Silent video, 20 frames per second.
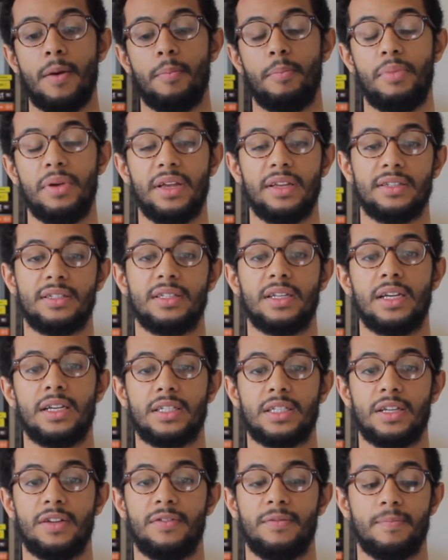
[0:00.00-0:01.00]

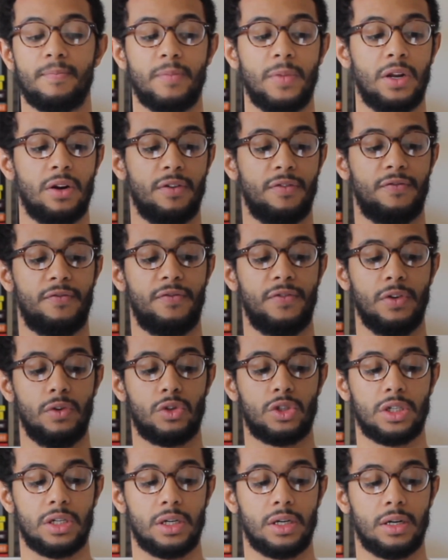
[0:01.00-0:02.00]
business and,
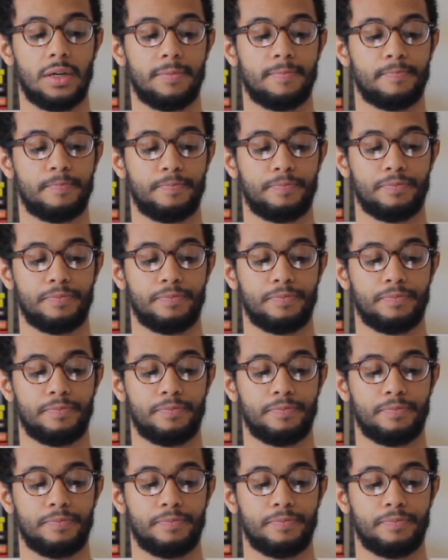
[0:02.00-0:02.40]
future